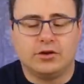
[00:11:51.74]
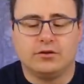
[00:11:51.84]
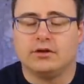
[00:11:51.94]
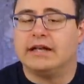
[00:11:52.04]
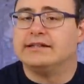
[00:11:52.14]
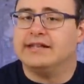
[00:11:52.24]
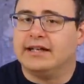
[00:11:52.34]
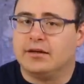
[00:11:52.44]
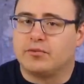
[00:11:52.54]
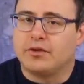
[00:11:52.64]
Google has
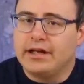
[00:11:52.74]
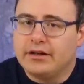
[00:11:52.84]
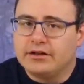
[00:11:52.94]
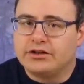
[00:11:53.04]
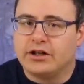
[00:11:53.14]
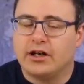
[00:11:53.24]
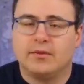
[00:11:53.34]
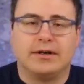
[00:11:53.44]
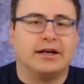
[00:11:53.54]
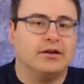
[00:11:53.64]
done a pretty good
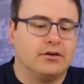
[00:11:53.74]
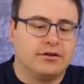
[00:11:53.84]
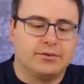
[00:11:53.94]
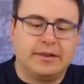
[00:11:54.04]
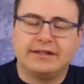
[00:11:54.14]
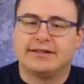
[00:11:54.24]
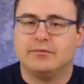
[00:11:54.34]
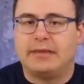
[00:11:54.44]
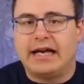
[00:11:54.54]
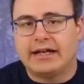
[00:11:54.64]
job, and I know there's been
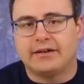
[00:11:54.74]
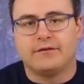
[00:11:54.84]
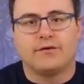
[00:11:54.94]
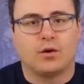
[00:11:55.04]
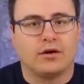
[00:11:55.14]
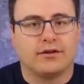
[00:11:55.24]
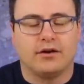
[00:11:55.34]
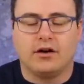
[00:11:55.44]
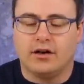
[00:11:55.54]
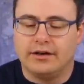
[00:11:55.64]
some back and forth
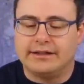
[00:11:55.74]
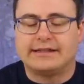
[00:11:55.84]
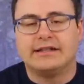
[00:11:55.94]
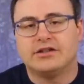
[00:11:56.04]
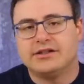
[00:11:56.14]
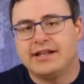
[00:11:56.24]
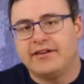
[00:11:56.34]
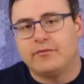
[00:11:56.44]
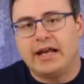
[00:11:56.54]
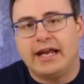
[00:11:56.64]
on decisions
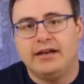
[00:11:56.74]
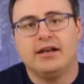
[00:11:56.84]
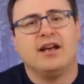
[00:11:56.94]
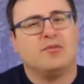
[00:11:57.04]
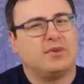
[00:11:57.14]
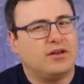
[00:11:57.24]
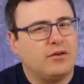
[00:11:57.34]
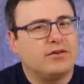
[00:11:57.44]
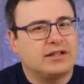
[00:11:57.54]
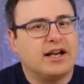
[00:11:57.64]
they've made, but
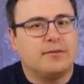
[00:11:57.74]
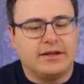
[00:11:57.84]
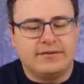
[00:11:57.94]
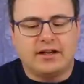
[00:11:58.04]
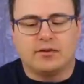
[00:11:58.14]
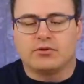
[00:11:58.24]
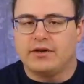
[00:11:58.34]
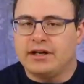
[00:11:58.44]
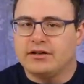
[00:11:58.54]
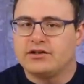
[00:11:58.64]
over time they've done a
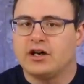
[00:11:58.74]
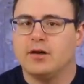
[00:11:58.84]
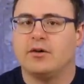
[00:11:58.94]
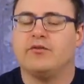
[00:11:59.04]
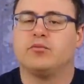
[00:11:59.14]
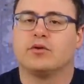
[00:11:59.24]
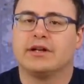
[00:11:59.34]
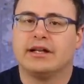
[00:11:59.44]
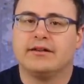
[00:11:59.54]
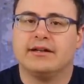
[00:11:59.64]
pretty good job of
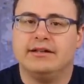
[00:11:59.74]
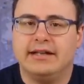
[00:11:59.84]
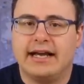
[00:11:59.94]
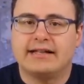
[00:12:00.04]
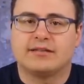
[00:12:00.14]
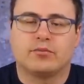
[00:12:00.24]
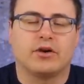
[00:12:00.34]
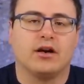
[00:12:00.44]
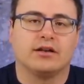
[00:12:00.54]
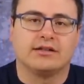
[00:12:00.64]
bringing the Nest
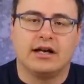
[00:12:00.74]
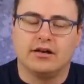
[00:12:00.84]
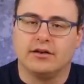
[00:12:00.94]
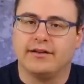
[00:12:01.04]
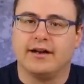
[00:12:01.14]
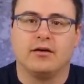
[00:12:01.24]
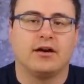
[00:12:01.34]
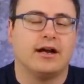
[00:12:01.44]
products under their